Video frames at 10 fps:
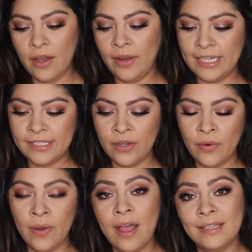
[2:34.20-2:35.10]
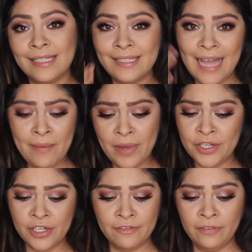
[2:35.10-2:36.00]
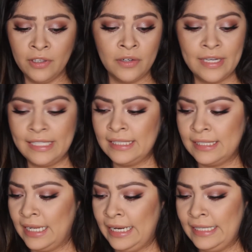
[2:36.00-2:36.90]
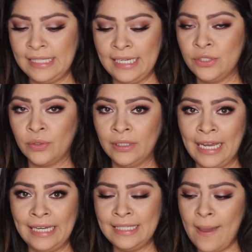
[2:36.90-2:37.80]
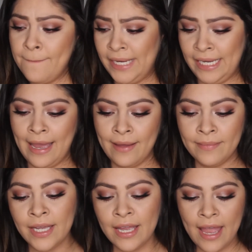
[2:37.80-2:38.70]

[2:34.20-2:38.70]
Okay, so since I'm under fluorescent light, indoor light, PM,